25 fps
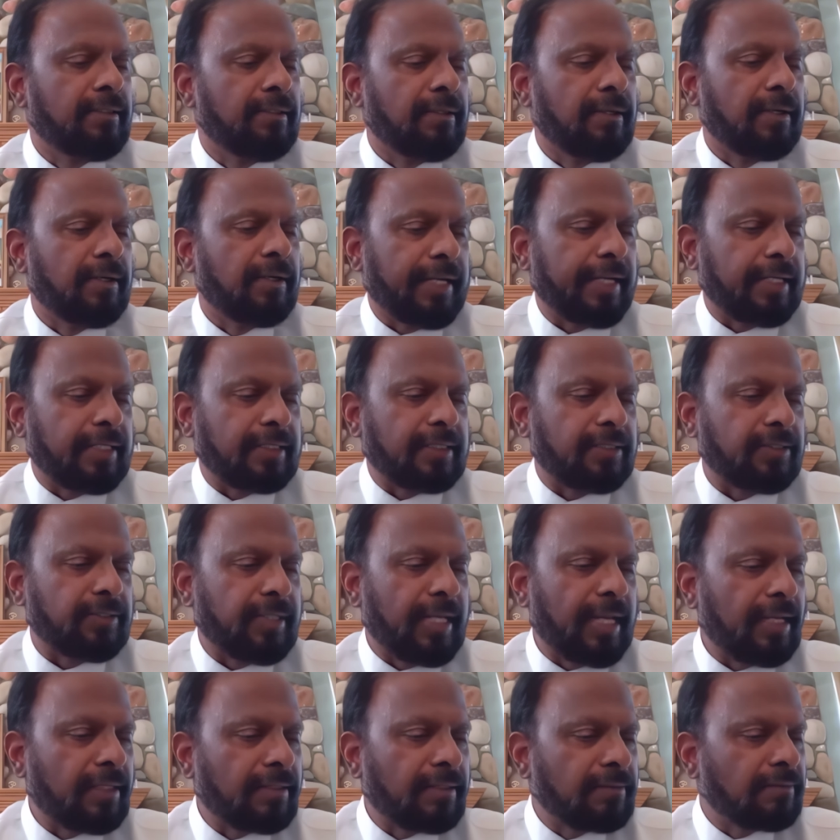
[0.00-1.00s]
Okay,
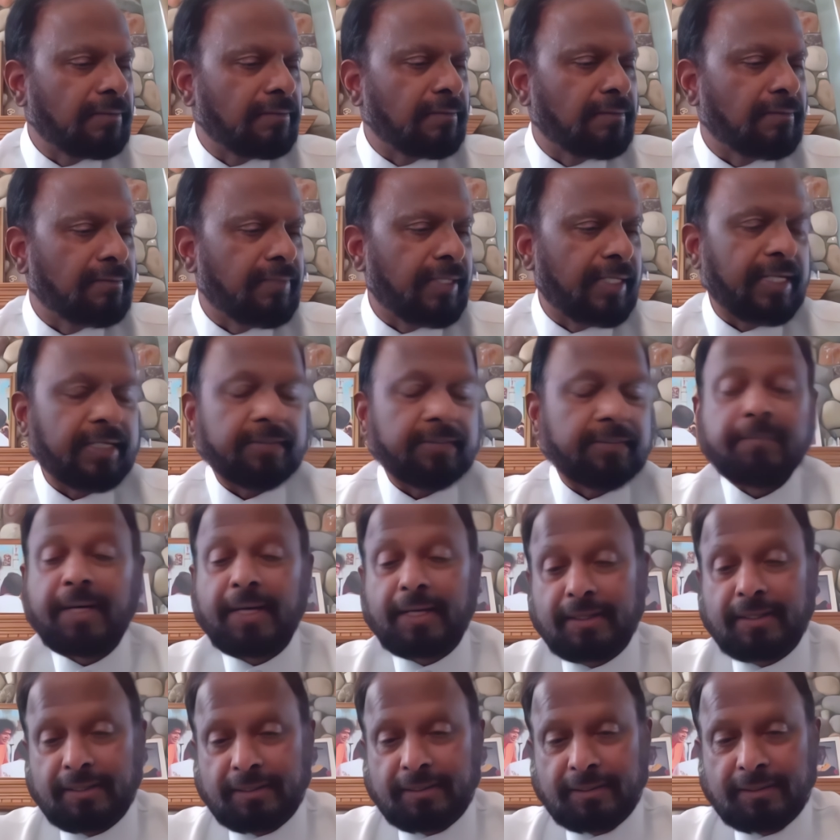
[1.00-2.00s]
so then we get
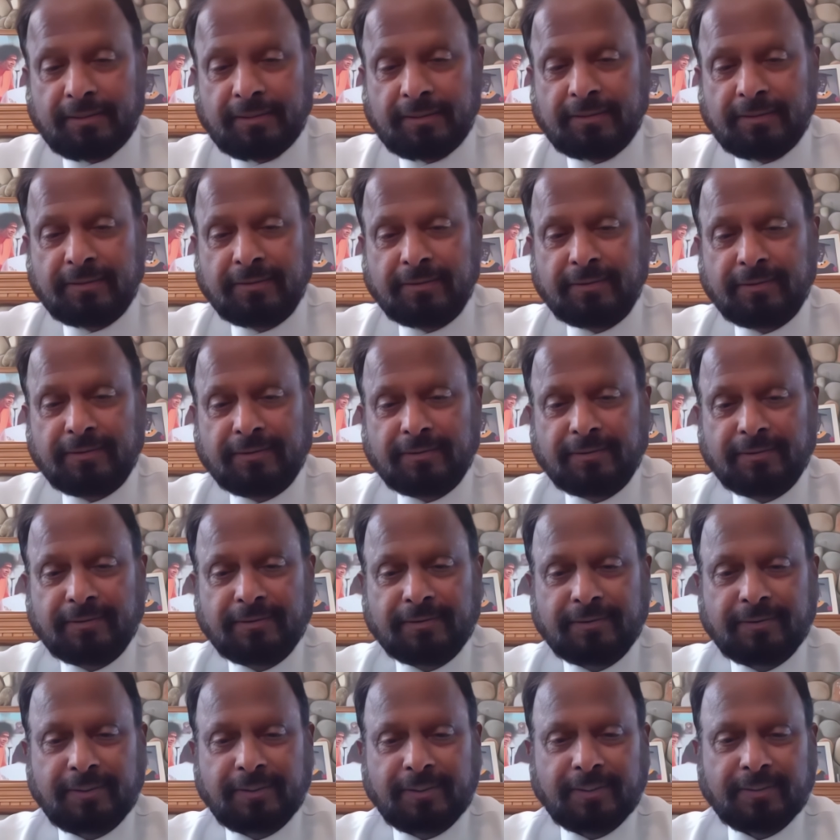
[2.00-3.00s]
married
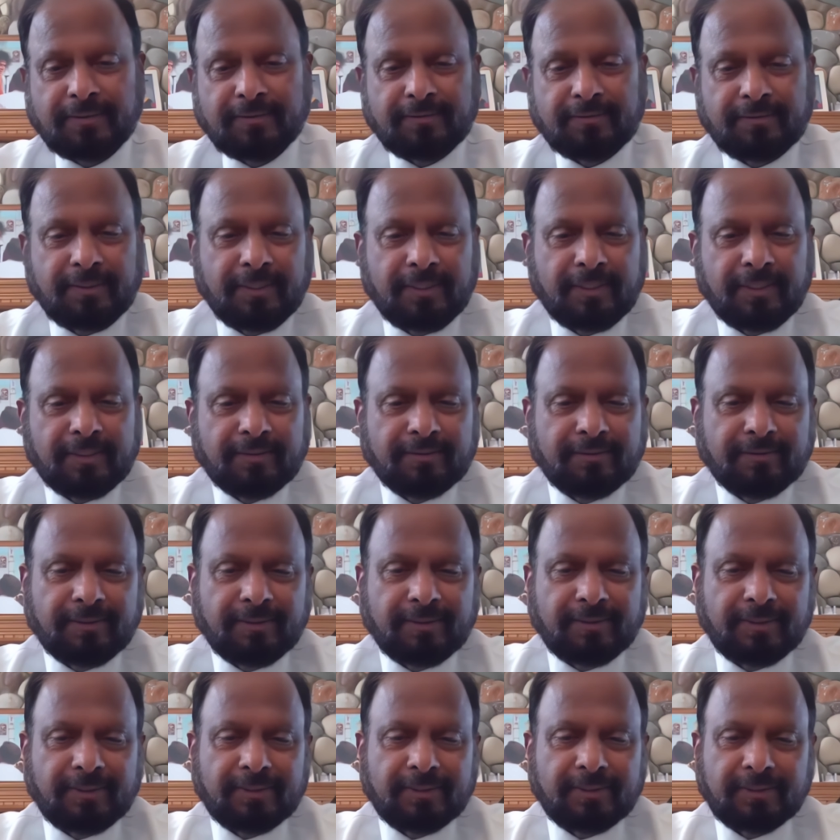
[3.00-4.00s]

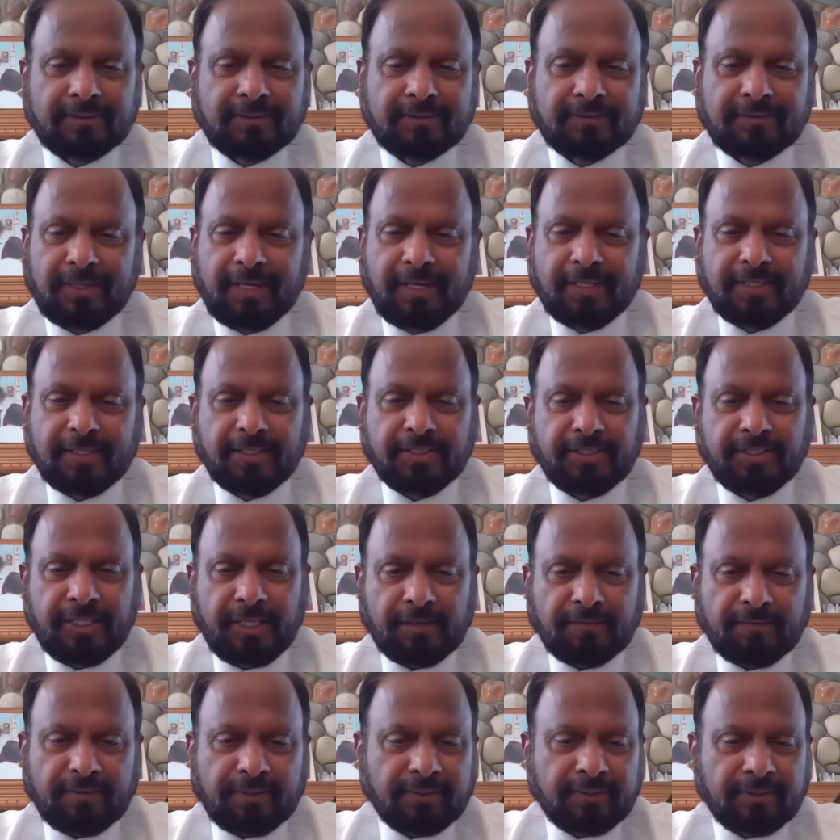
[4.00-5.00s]
in
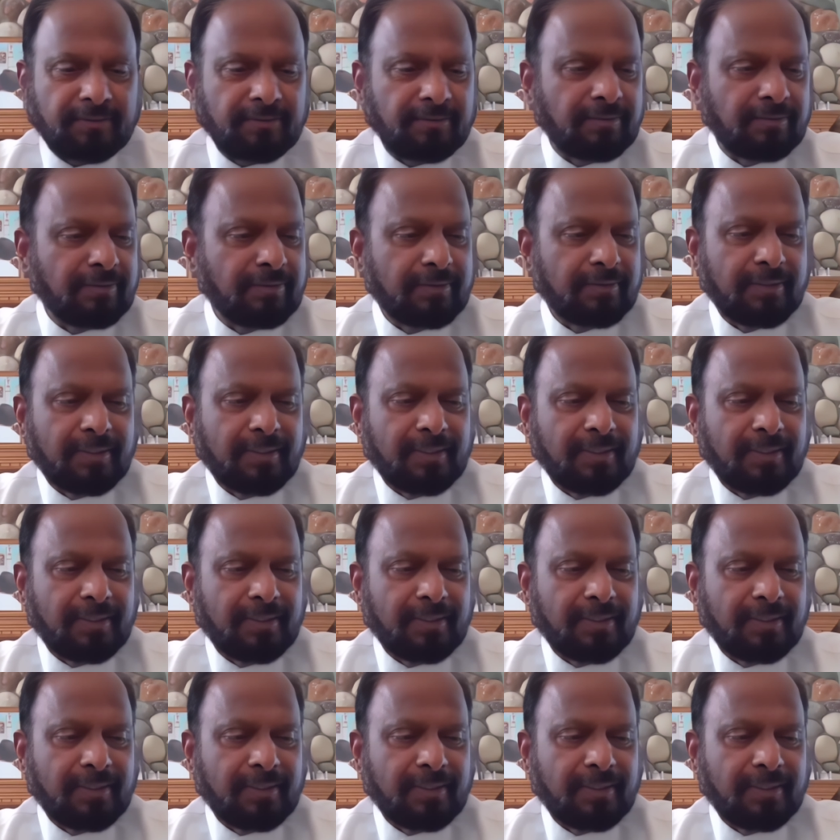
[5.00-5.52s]
87.